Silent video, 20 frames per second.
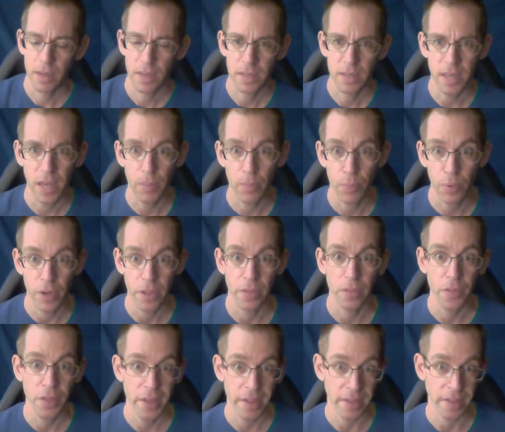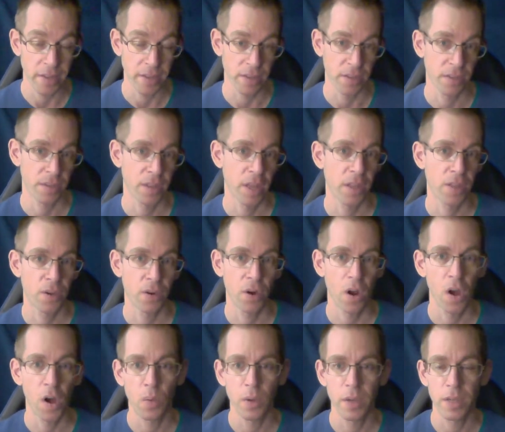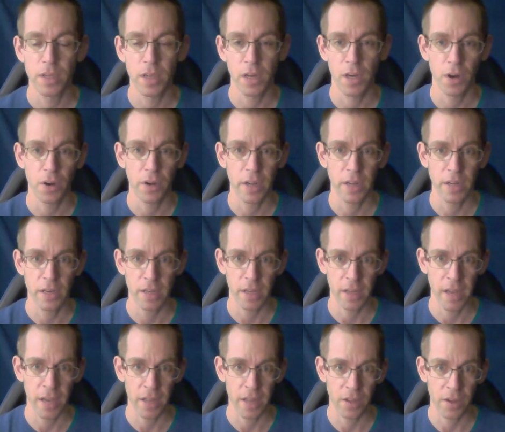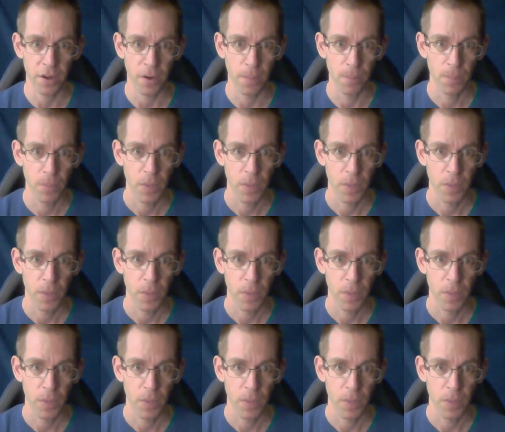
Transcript: separate things; that they're always occurring together.